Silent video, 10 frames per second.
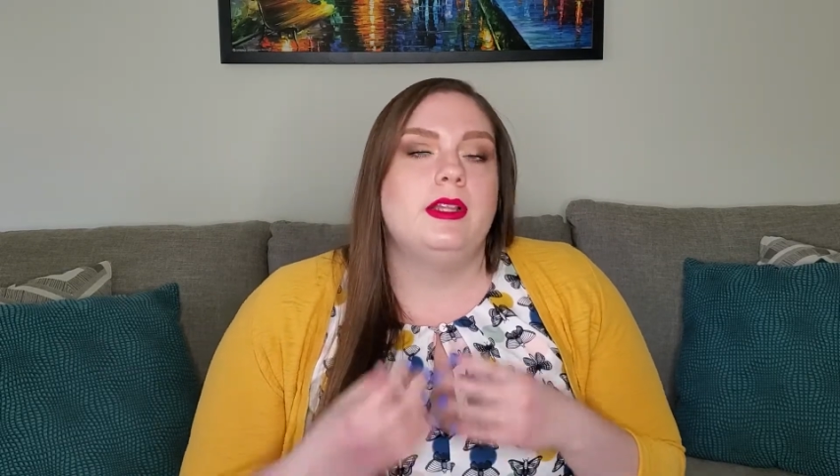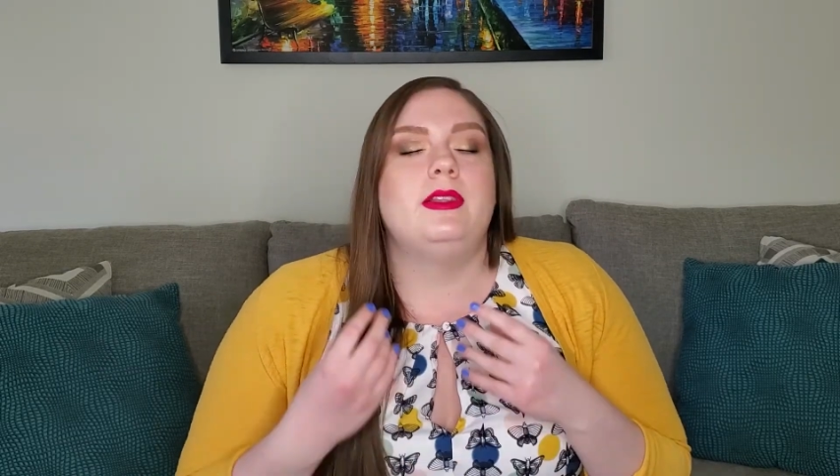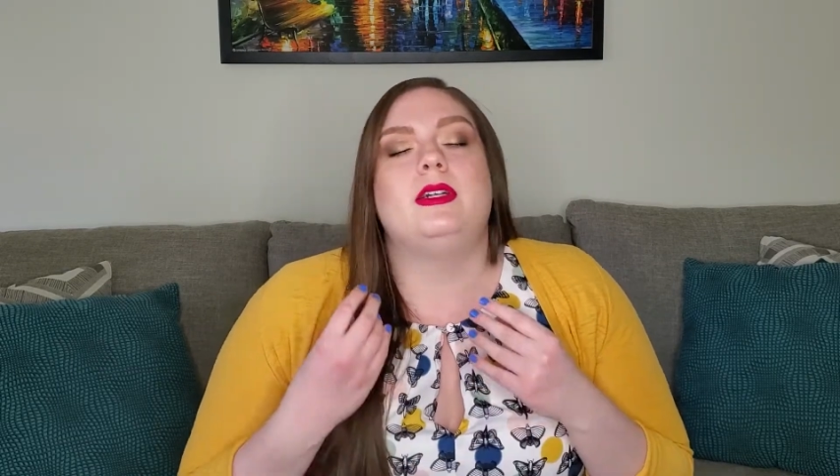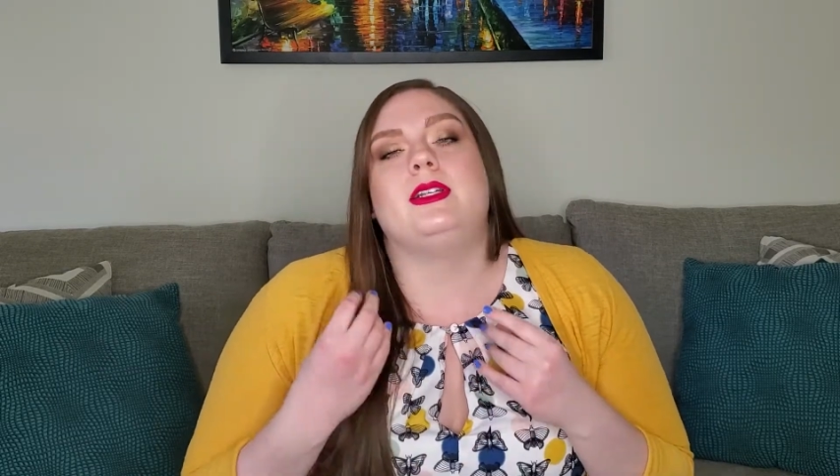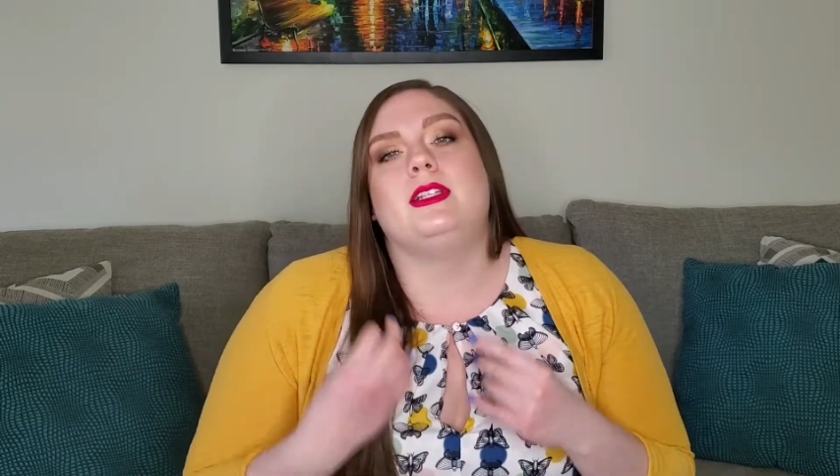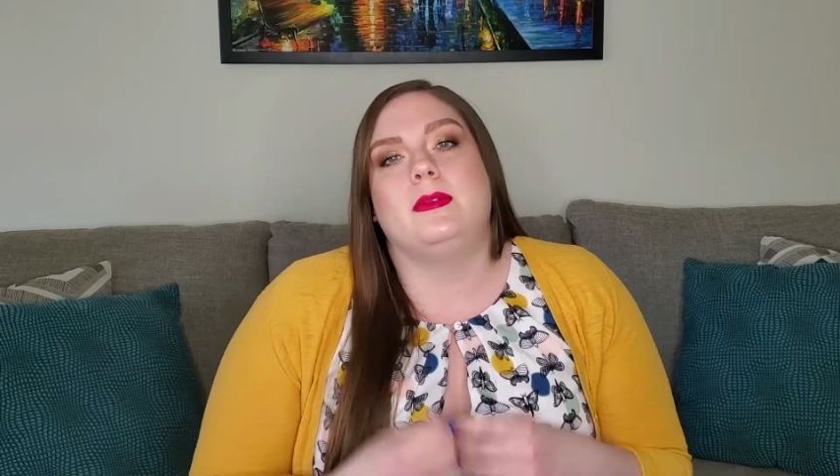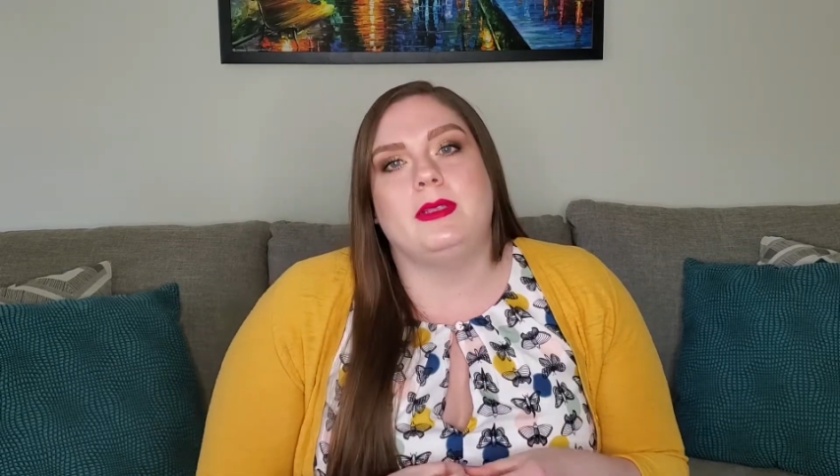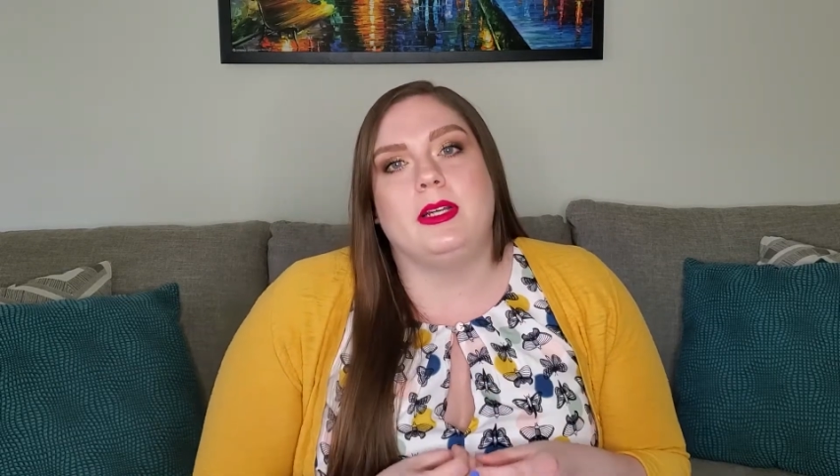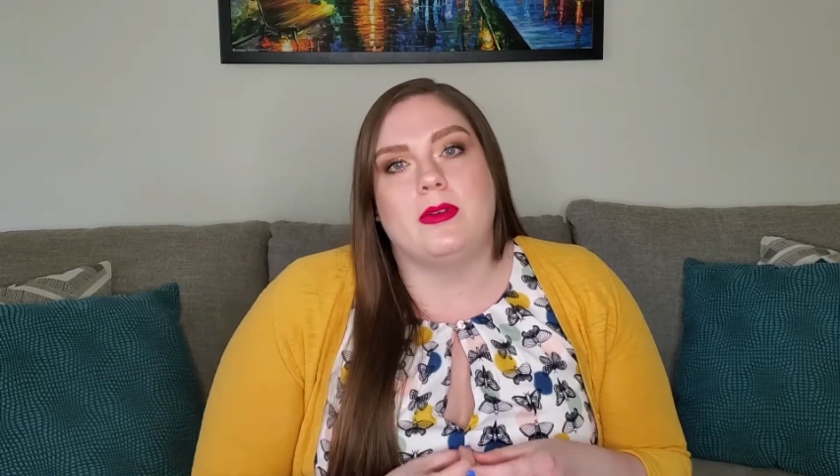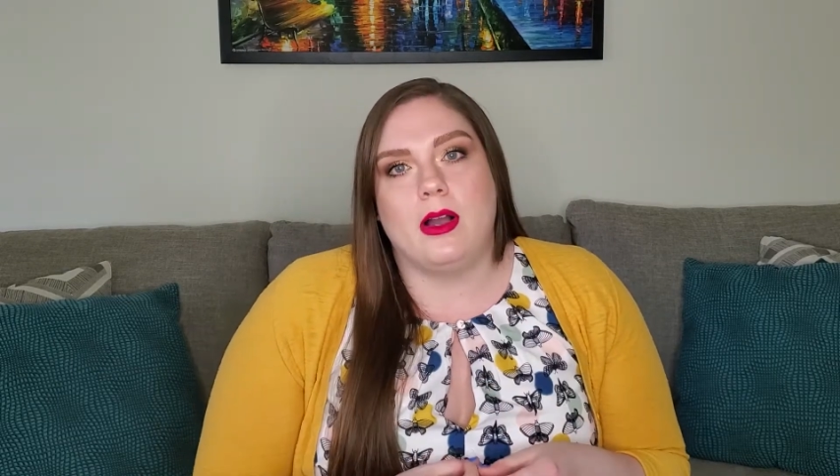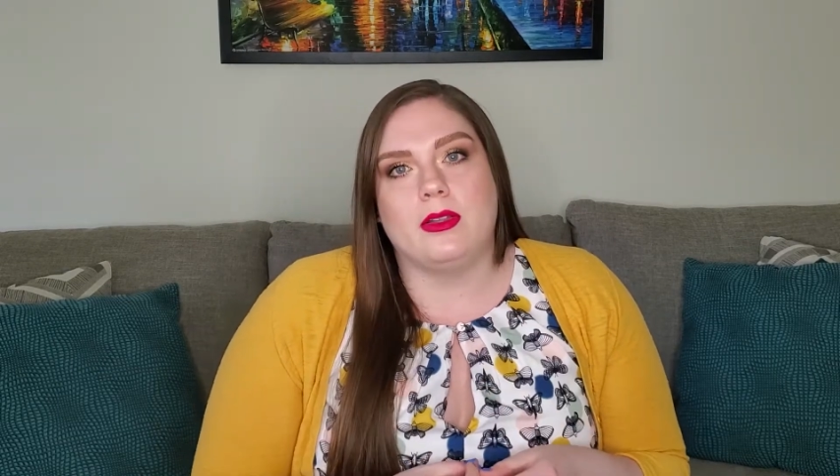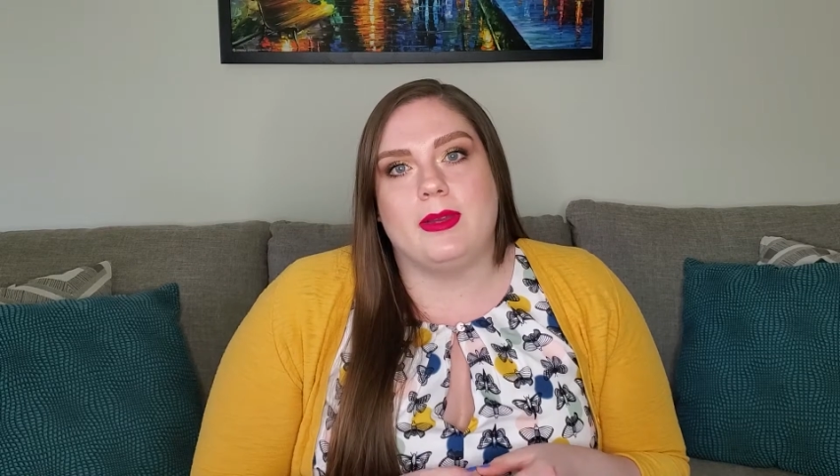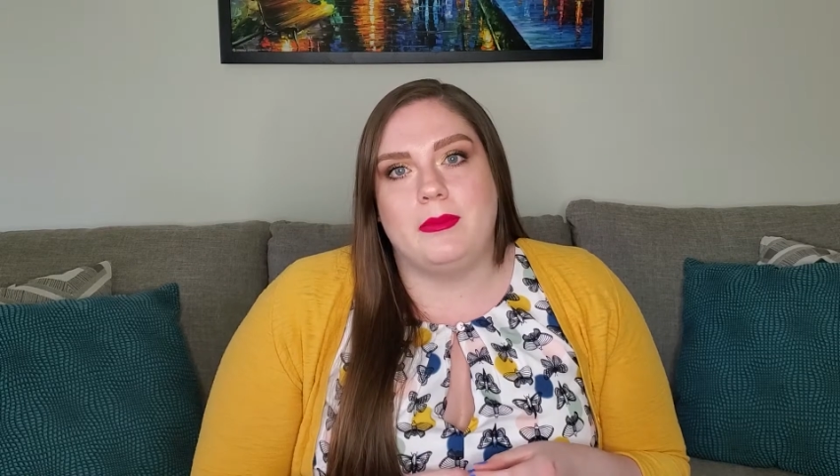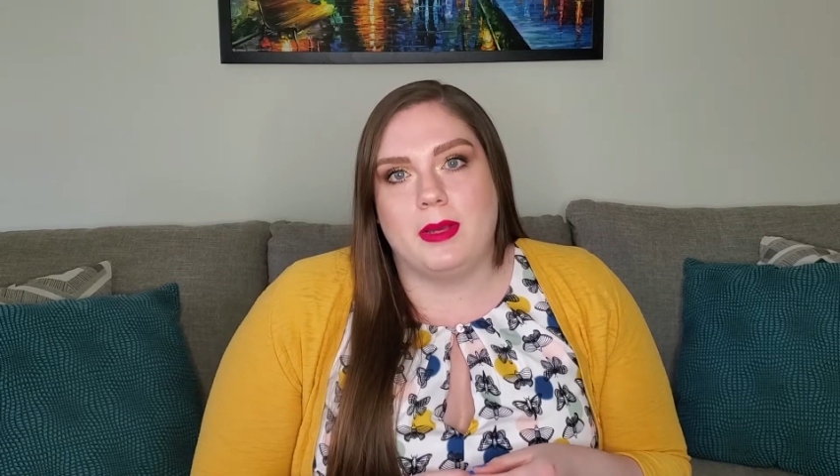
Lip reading: there is something wrong with my